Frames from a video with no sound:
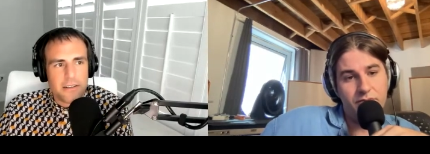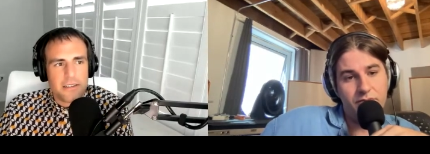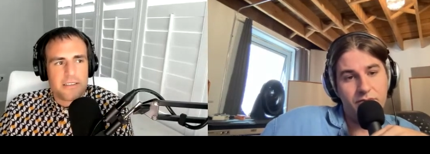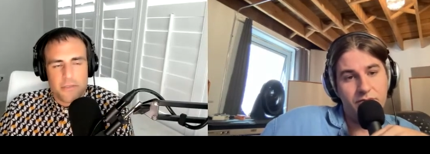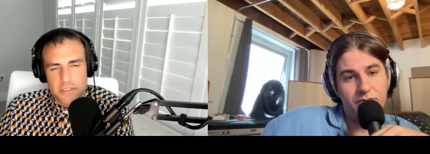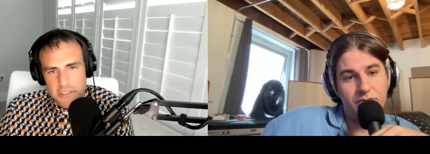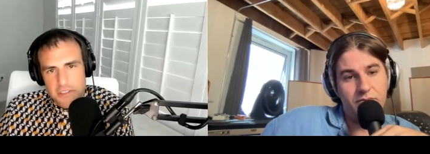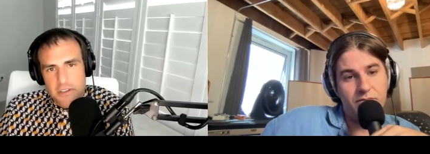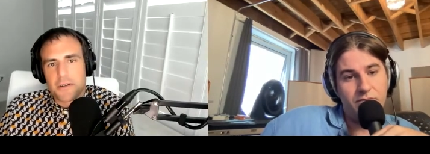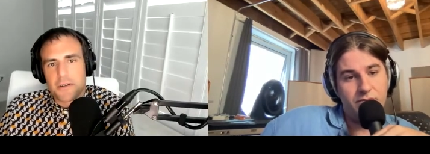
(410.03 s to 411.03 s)
Speaker 1: in san
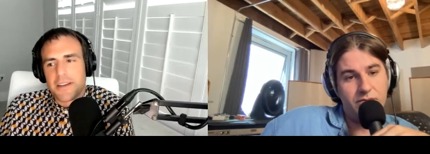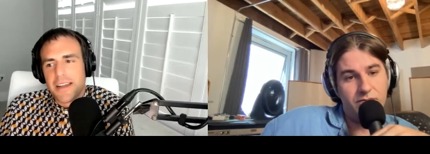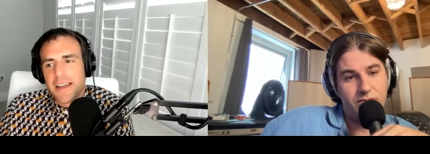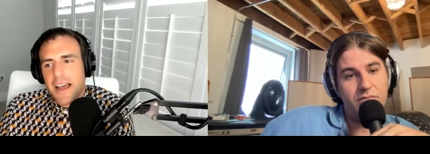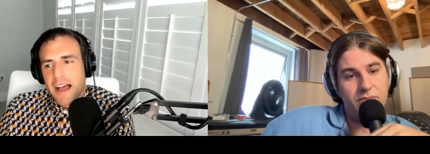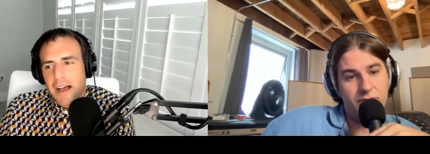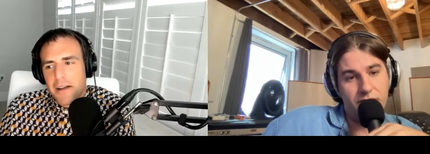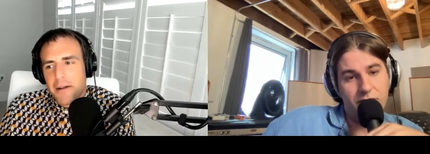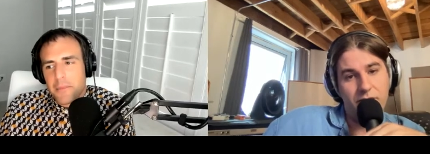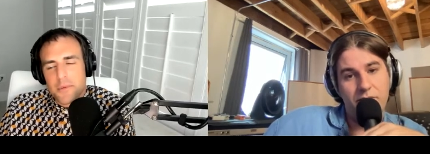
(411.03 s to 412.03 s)
francisco and uh, I
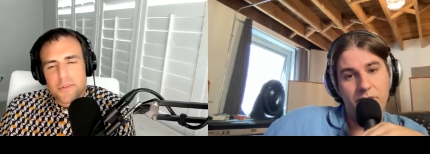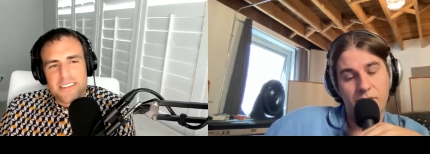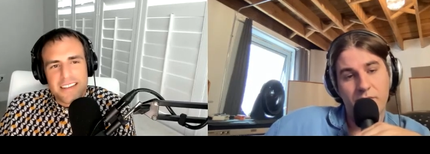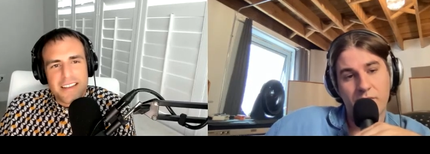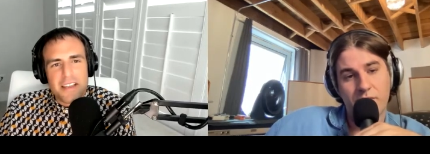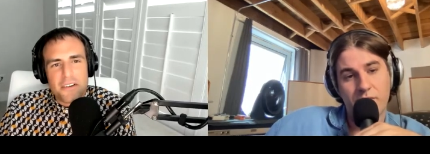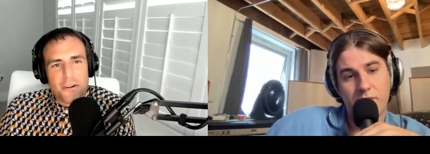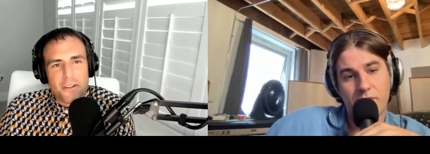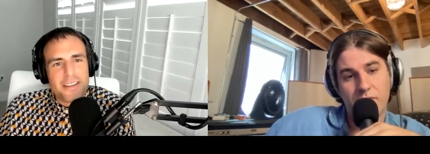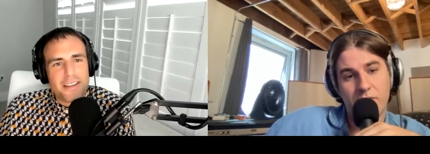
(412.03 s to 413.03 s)
mm-hmm. remember seeing
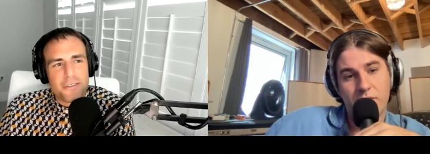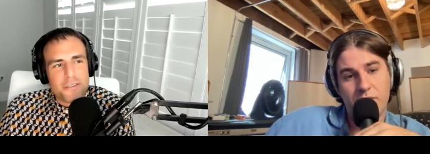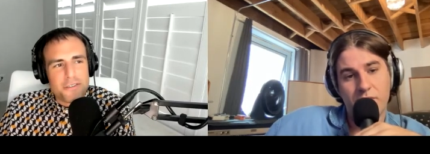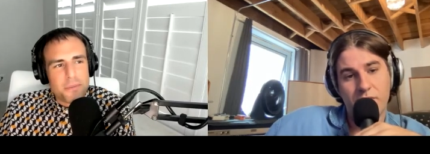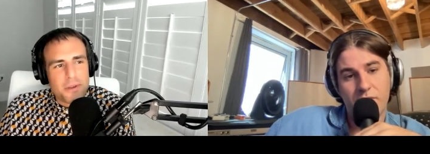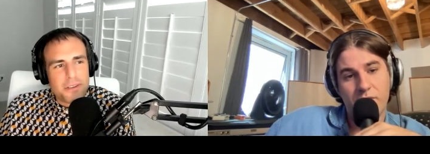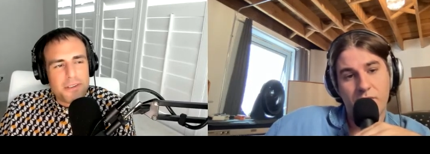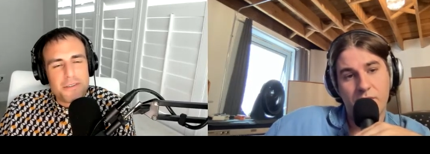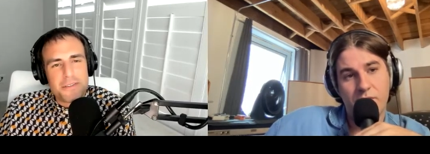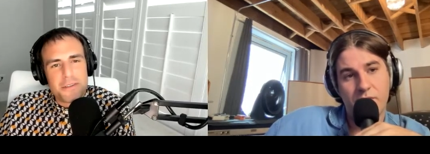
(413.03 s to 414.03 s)
early interviews with him on
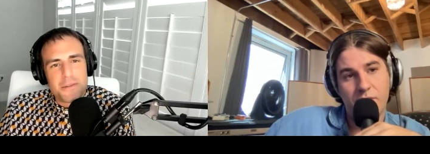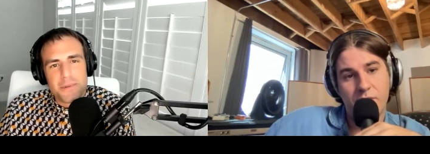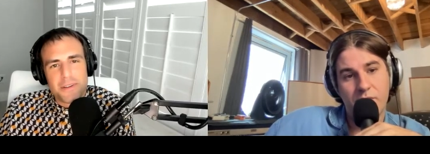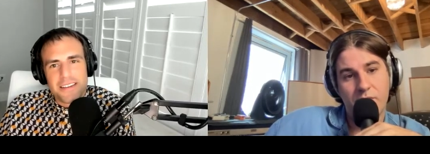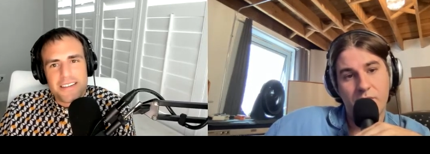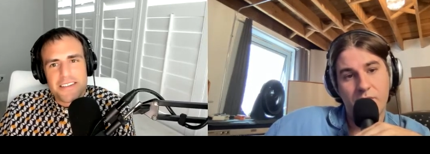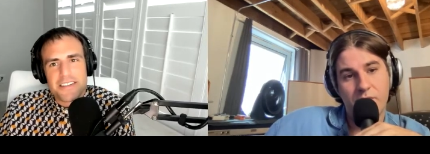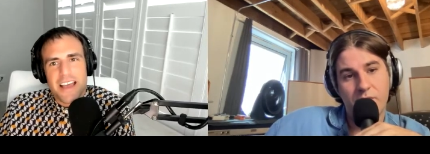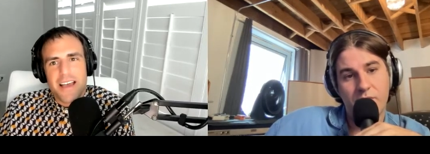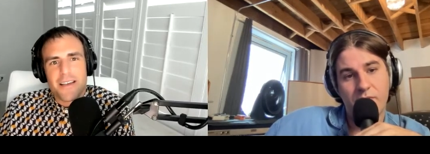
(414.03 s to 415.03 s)
YouTube and
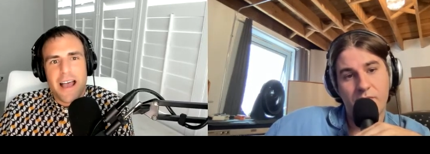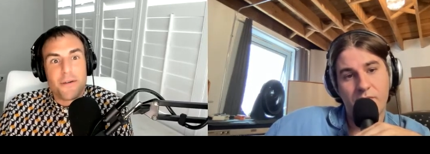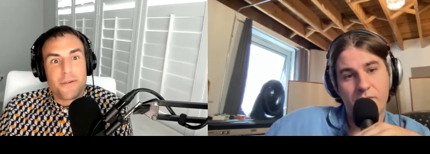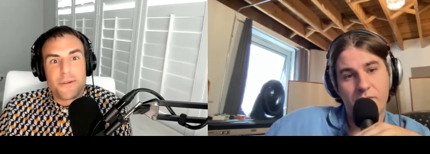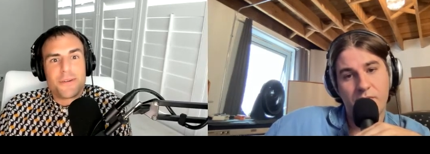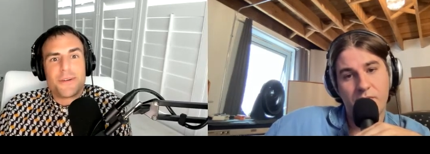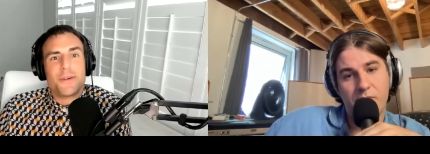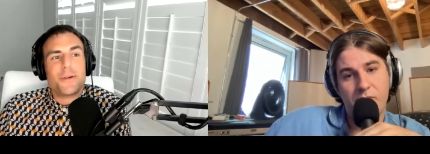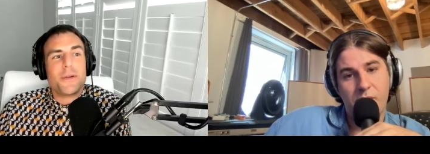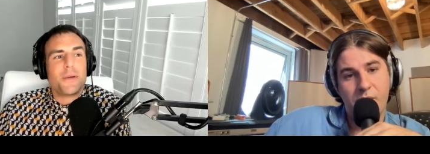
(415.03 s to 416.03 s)
just how, how
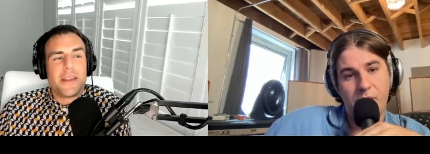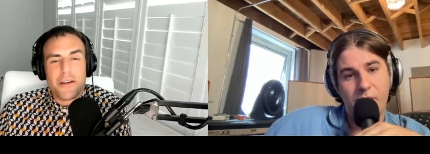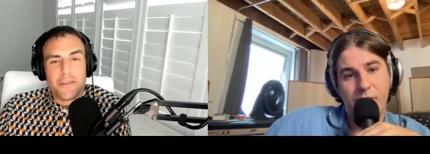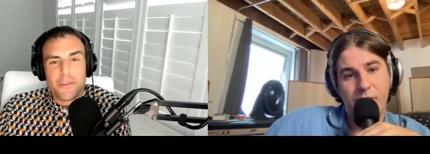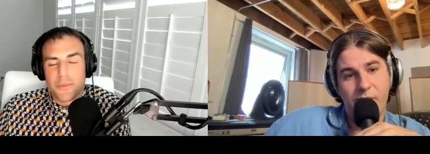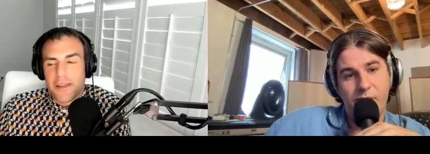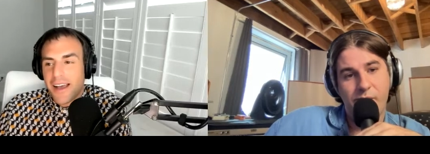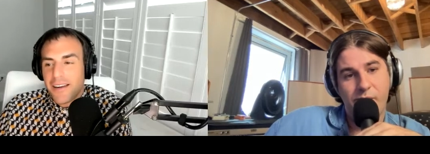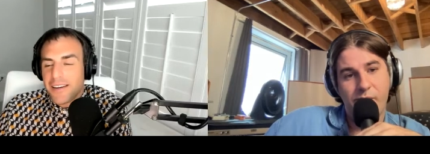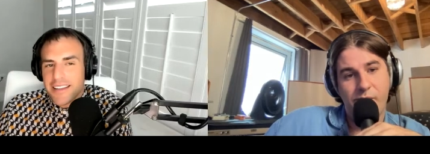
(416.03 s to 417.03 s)
who he would interview. I'm like,
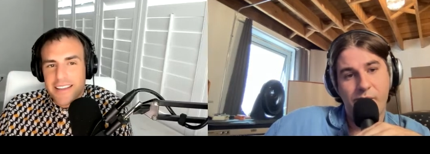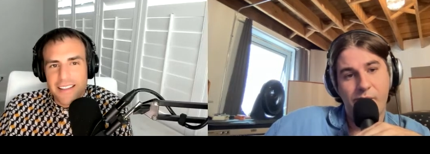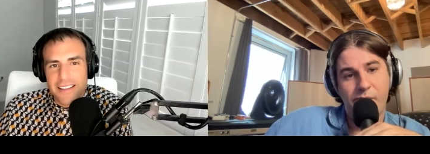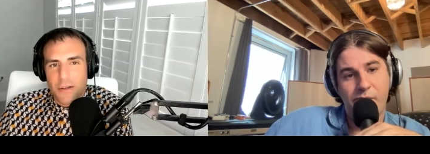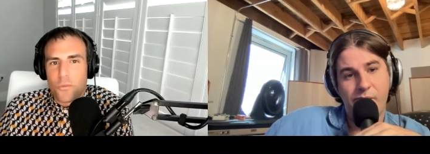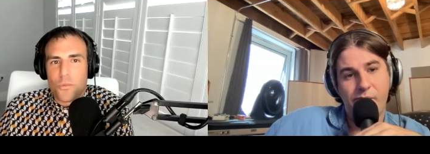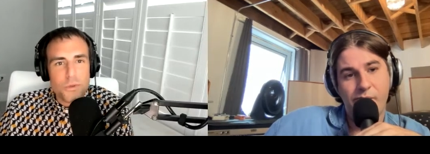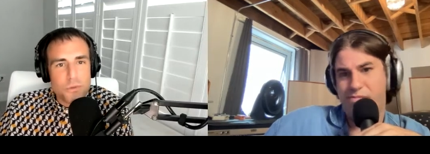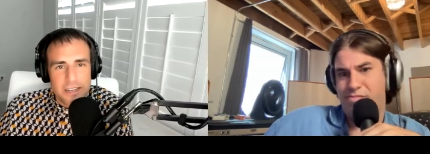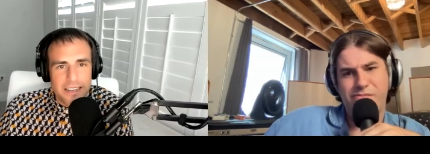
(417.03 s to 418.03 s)
how did he get like
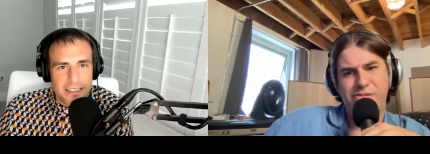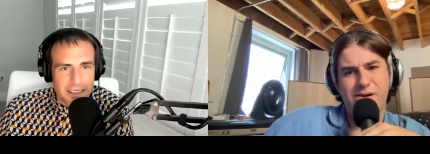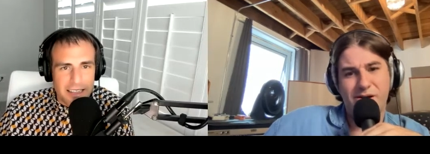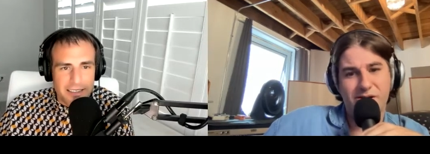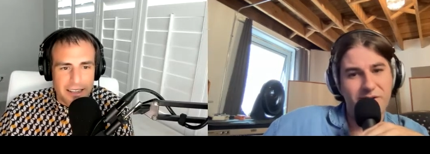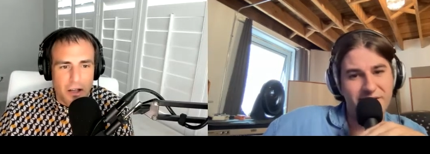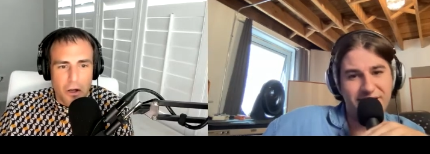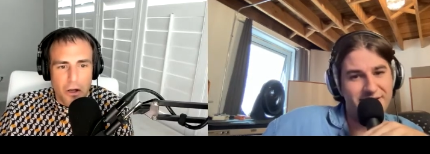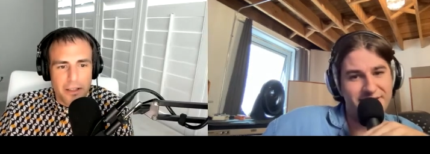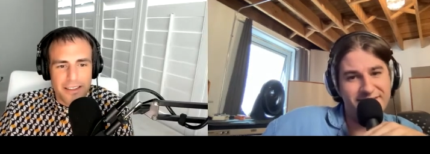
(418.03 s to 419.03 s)
Wu Tang Clan? Oh, like, oh,
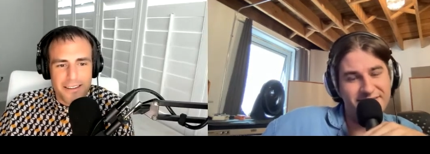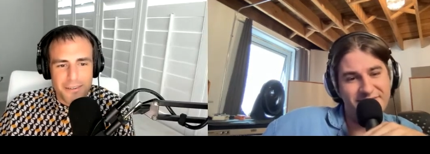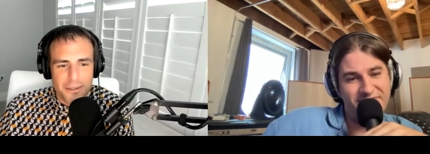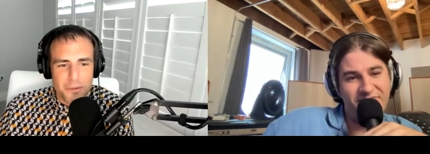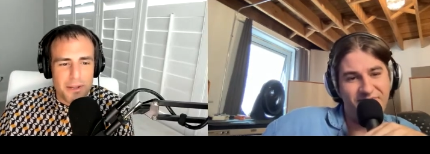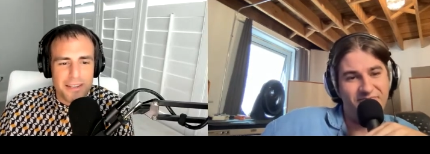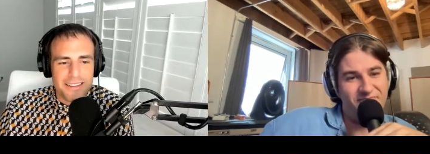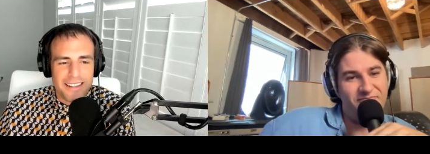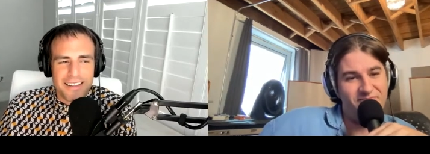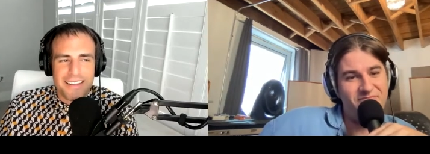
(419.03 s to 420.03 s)
yeah. all, you know what I
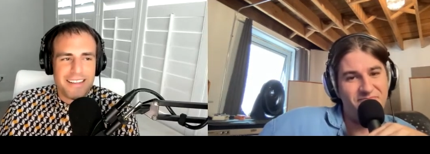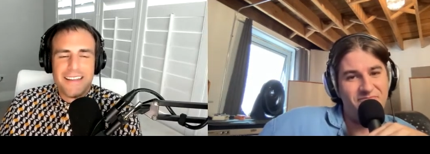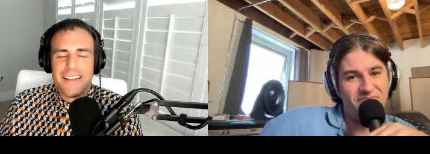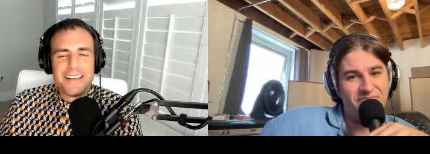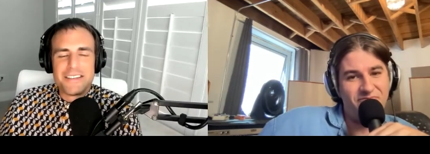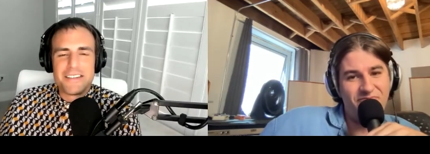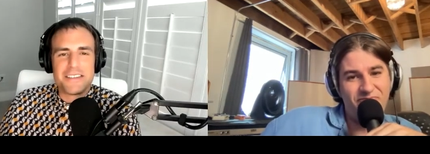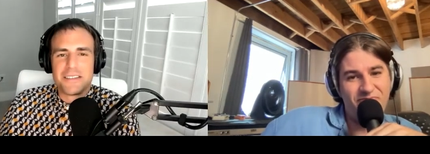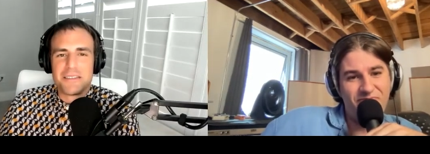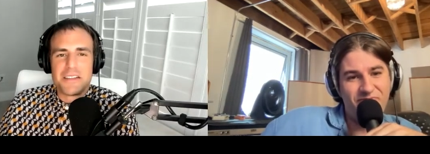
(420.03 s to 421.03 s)
mean? Like,
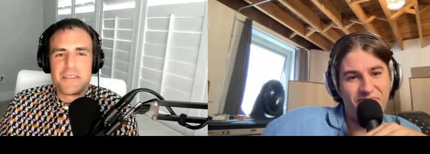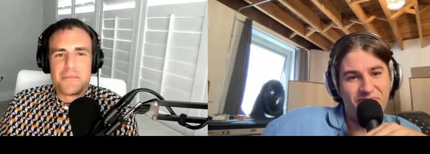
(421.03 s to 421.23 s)
just these